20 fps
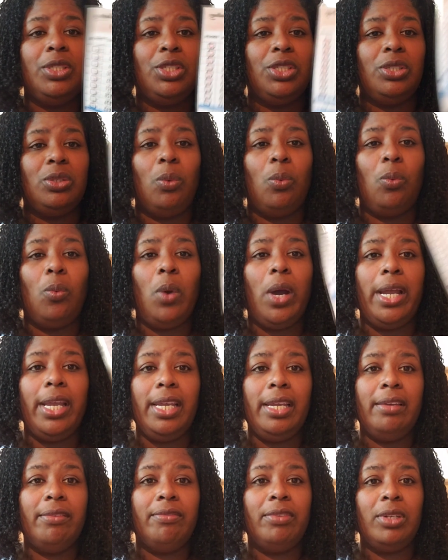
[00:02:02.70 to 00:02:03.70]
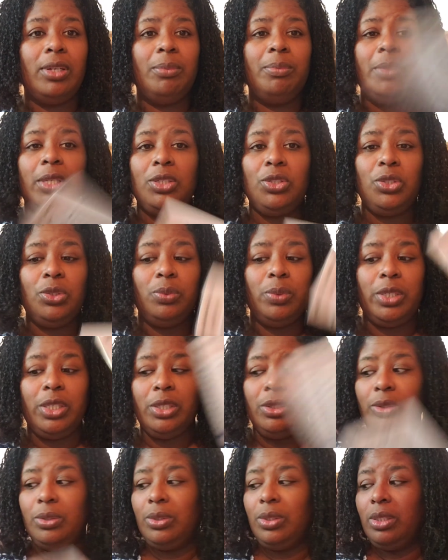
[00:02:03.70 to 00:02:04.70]
with just a white envelope that you would
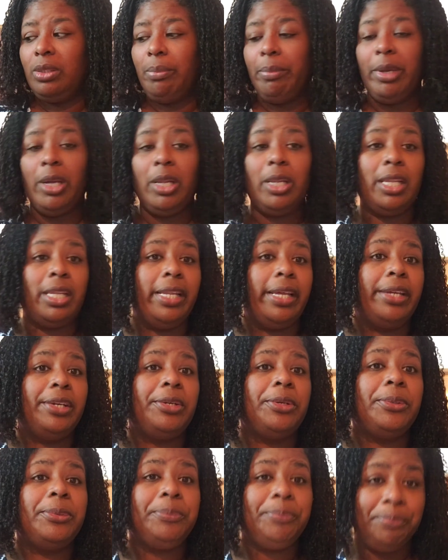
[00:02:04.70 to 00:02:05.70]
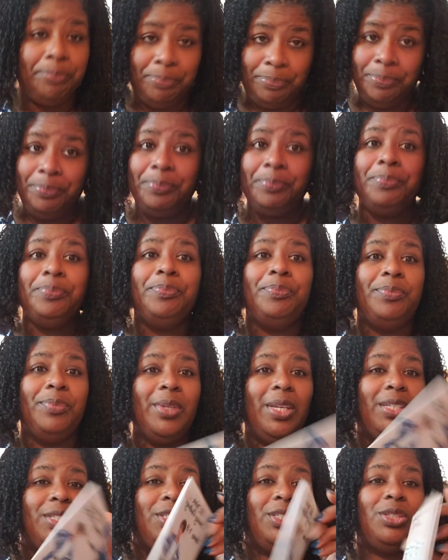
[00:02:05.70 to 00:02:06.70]
use to mail a letter.
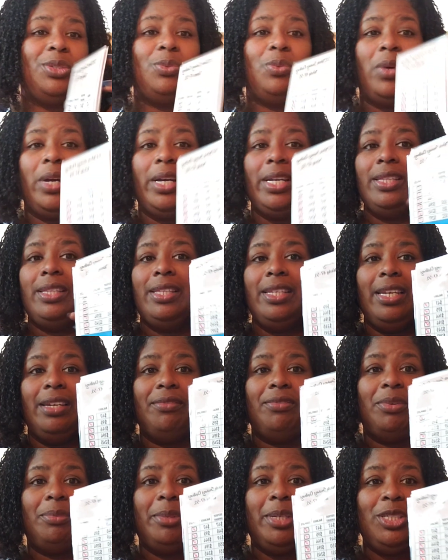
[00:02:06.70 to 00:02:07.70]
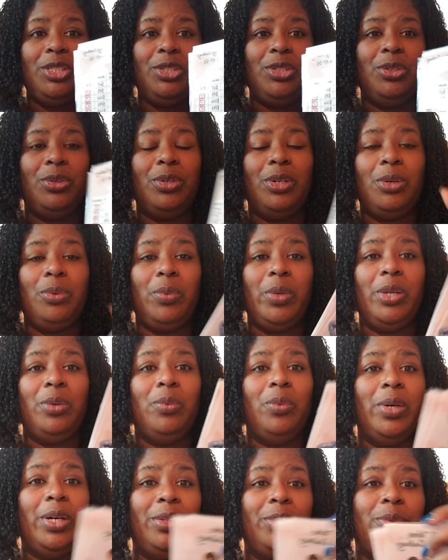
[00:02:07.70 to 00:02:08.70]
And just write the information on there,
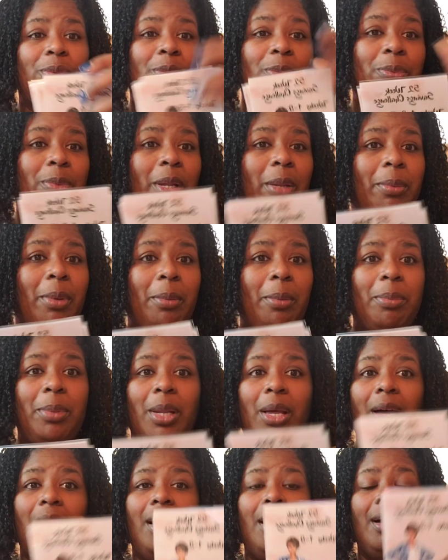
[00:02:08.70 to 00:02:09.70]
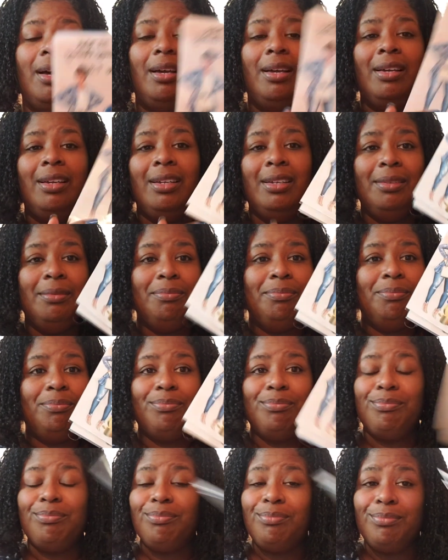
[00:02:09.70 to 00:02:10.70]
week 1 through blah, blah, blah,
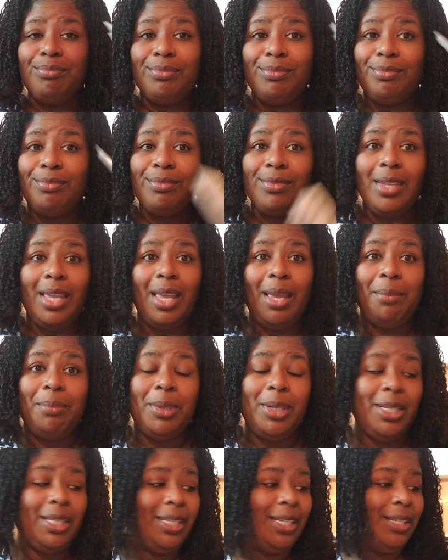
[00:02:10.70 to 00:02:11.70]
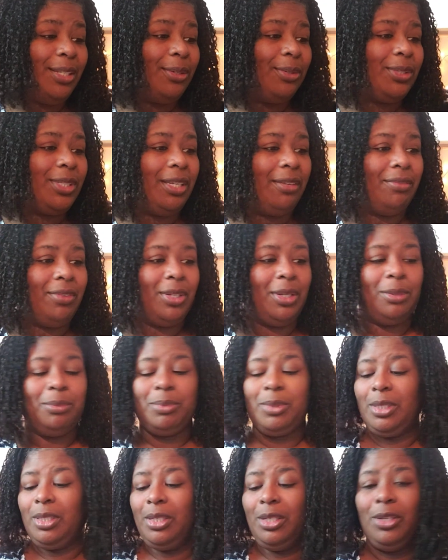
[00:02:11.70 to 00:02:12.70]
and put it in those
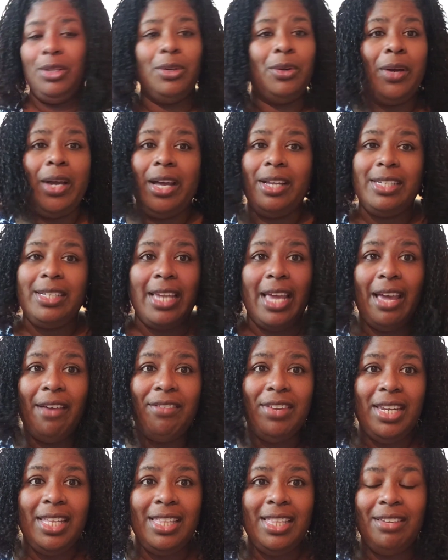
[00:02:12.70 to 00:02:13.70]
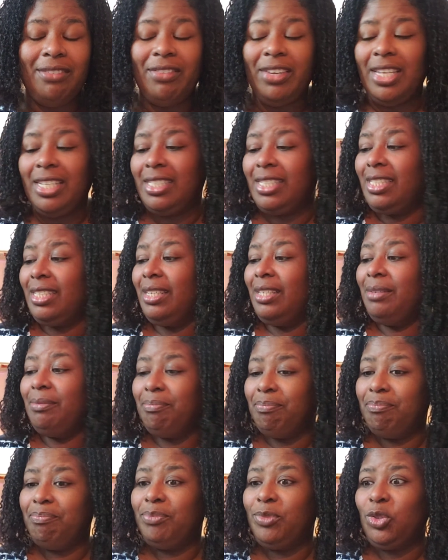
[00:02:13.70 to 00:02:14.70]
envelopes. You don't have to have anything fancy.
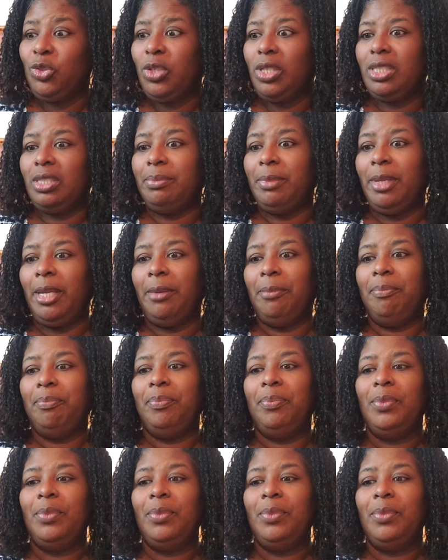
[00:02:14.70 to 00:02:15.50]
Trust me.